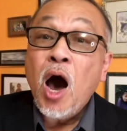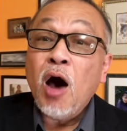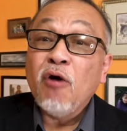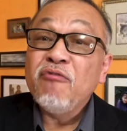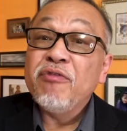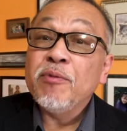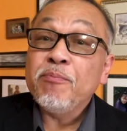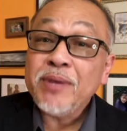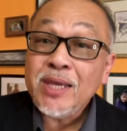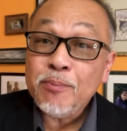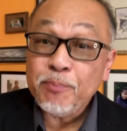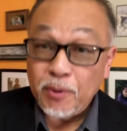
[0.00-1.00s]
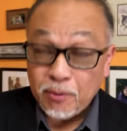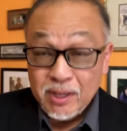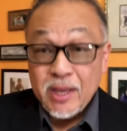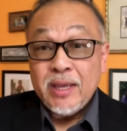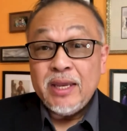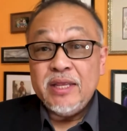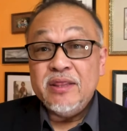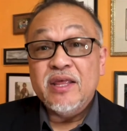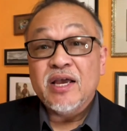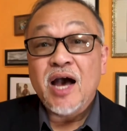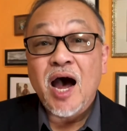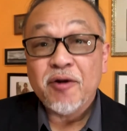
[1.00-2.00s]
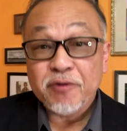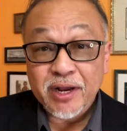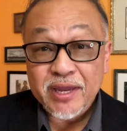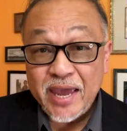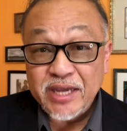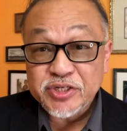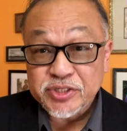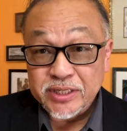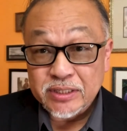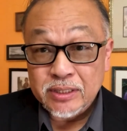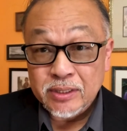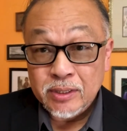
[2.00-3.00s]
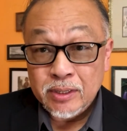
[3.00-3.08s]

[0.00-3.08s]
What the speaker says: of the people in the congregation?